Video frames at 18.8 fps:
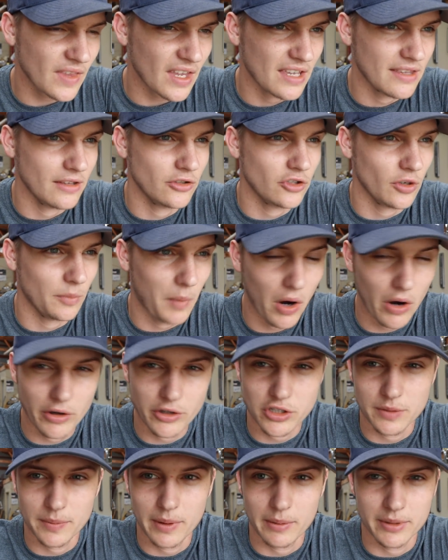and then tomorrow I
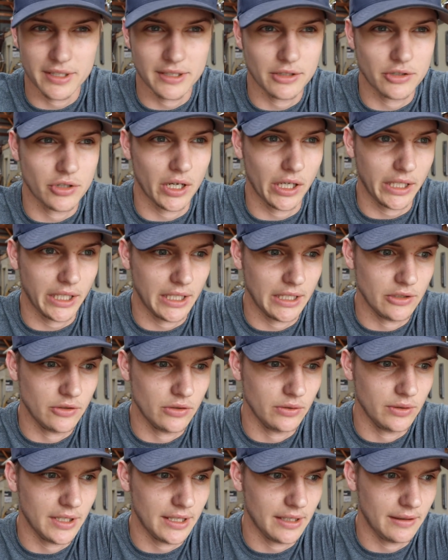should be able to get the truck in
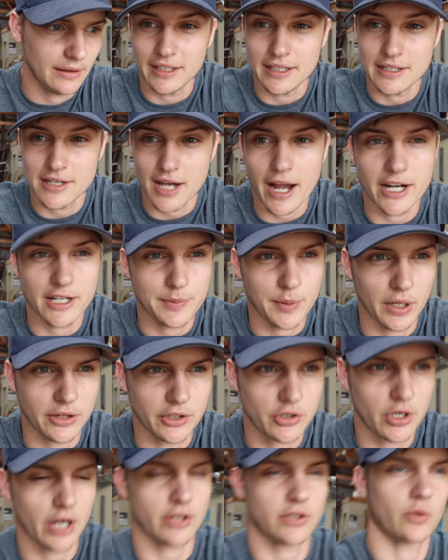to get the tires put on the
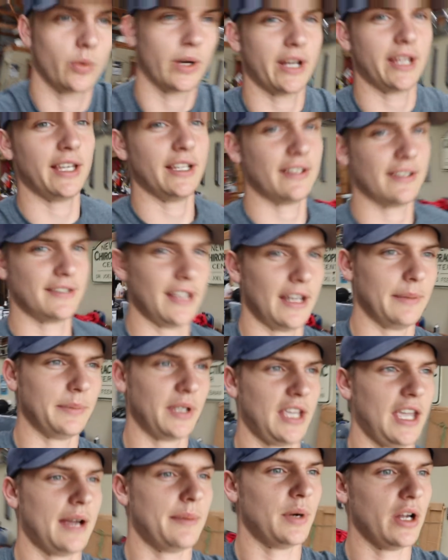truck. So we're gonna get to setting up the
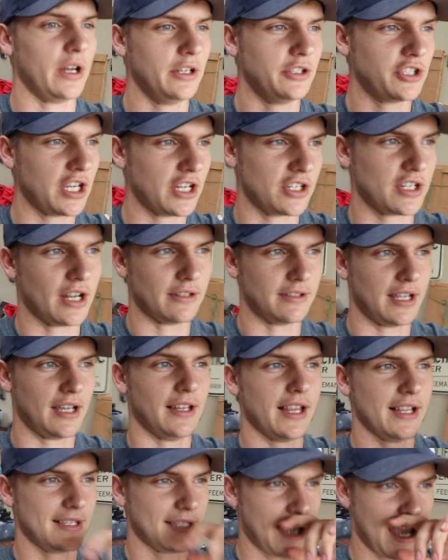camera, changing out tail
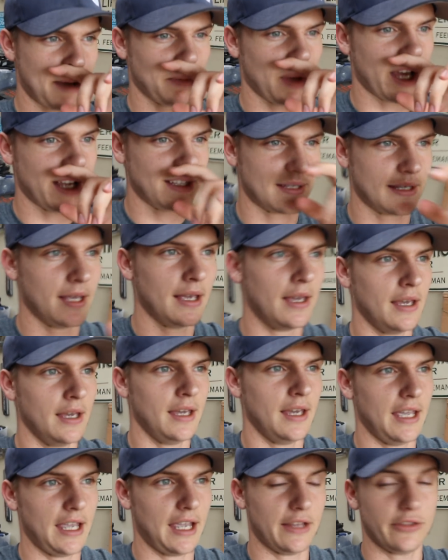lights, cab lights,
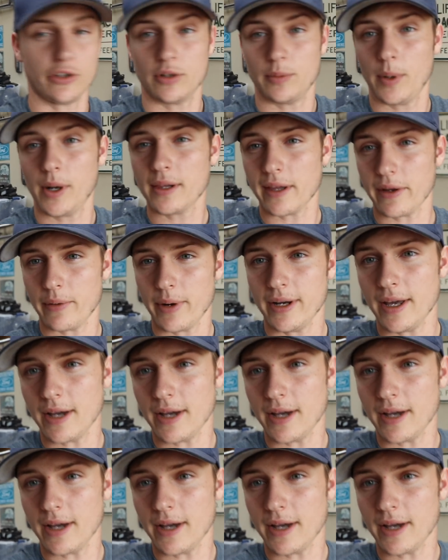and third brake light right